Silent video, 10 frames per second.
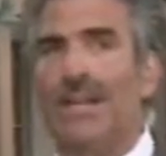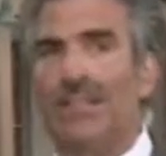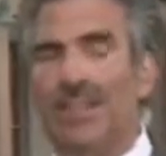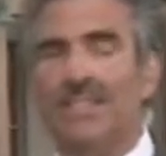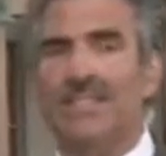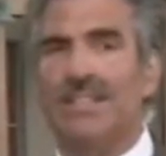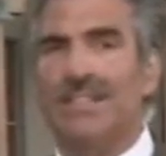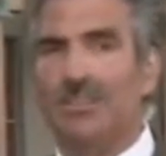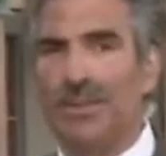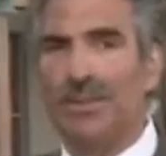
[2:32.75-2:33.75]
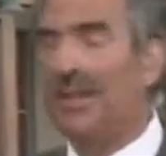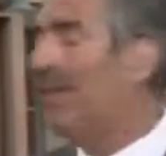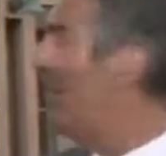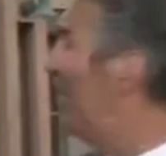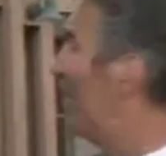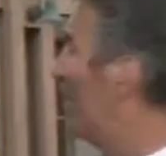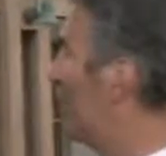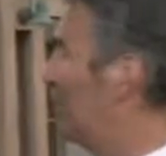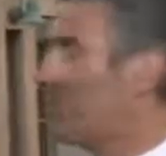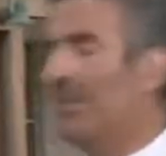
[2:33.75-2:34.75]
This is where they call their
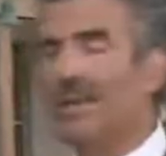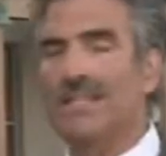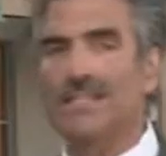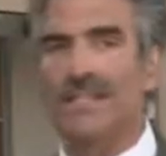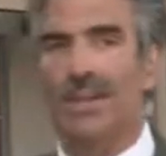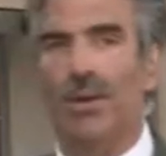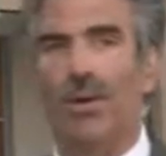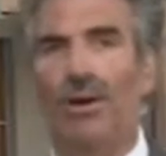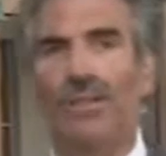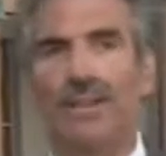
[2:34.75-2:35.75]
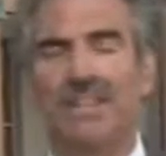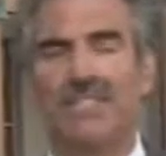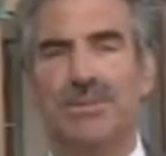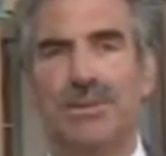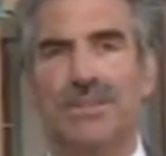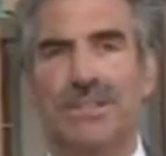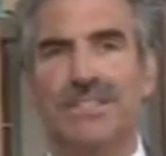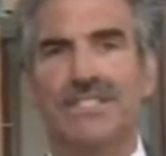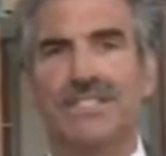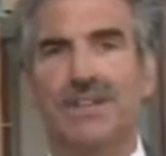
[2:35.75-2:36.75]
workplace, and they know all the customers, and
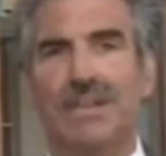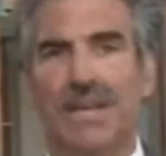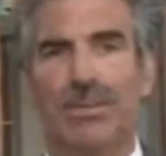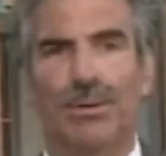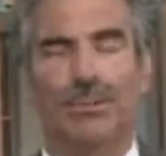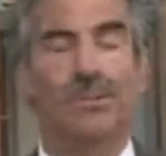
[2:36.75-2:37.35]
this is their neighborhood.